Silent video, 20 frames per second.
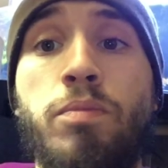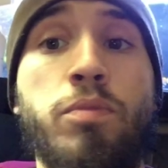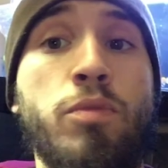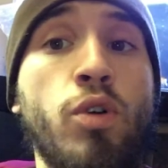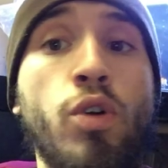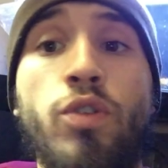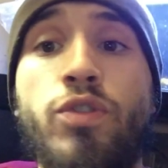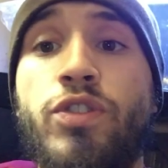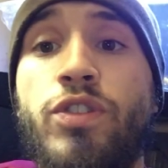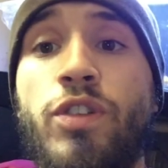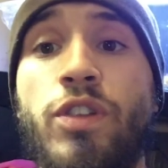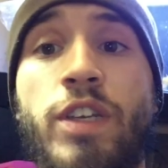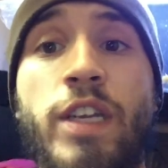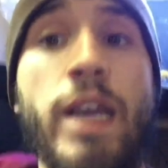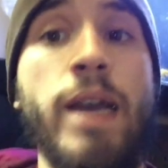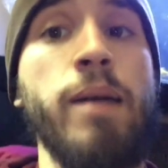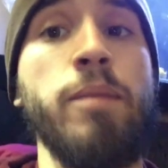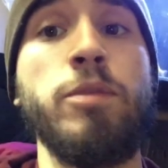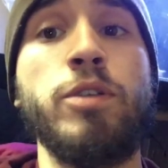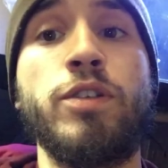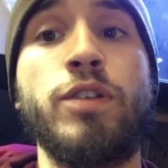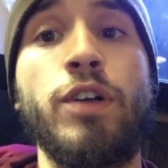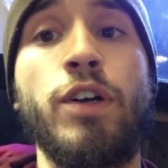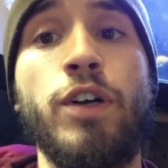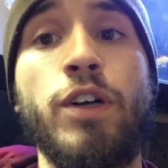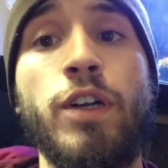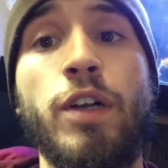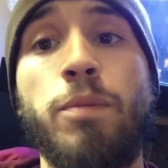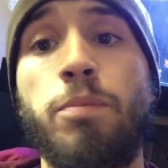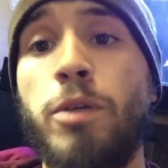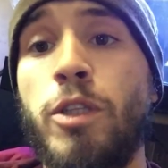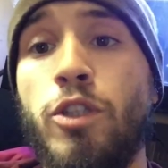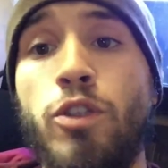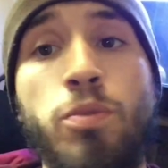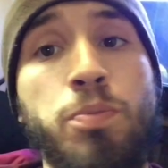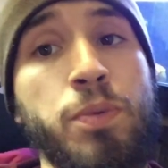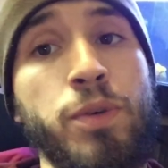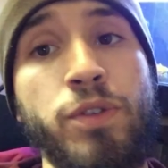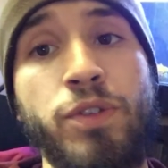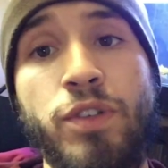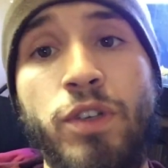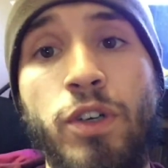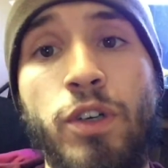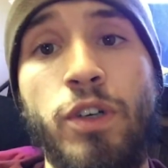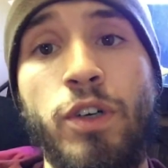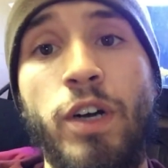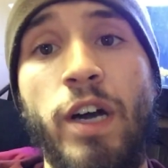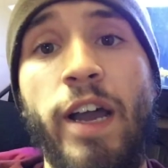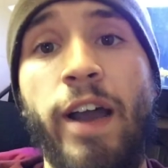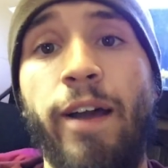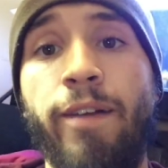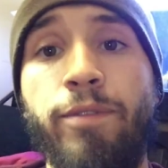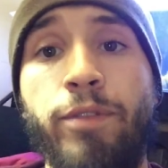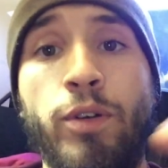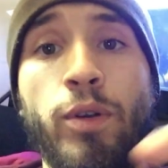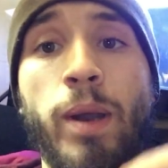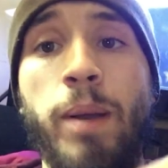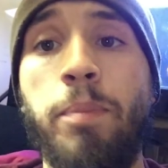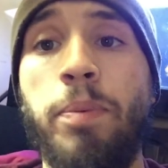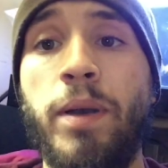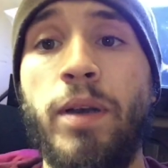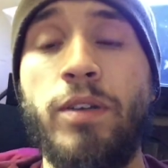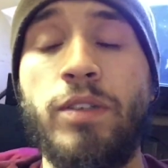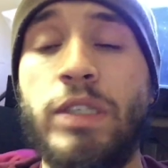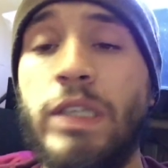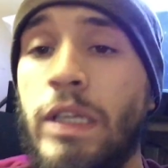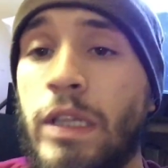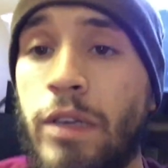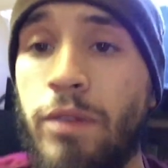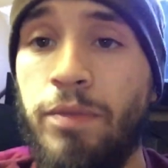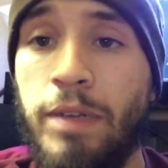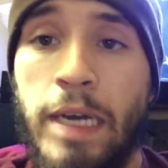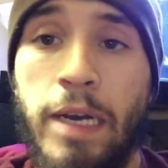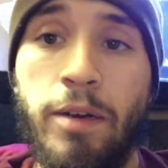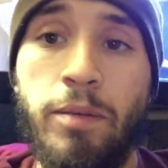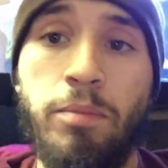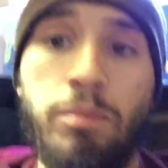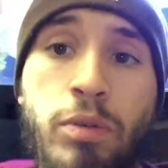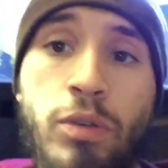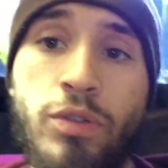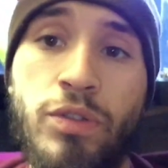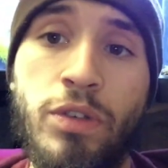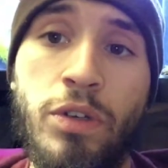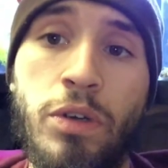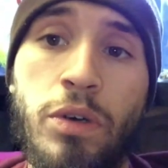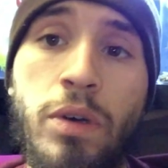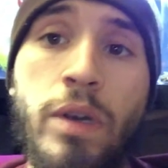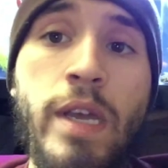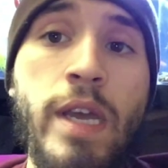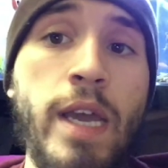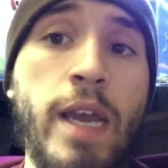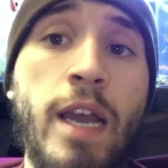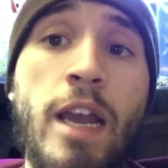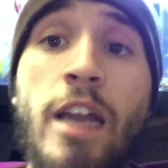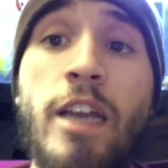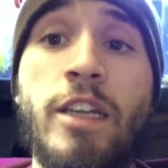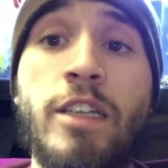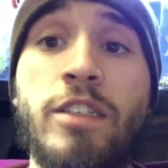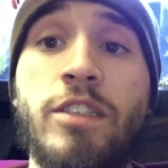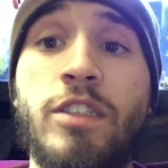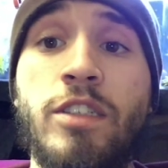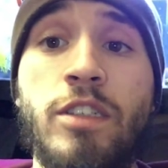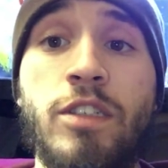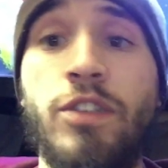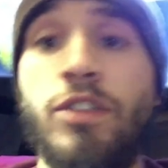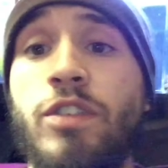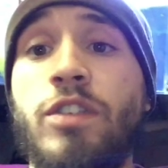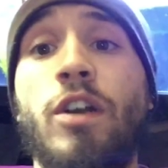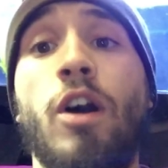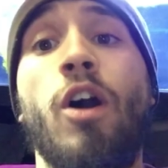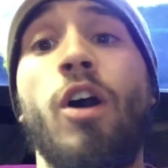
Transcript: close to the Amazon. I've been to Brazil. I have grandparents that lived out in Brazil, and it's just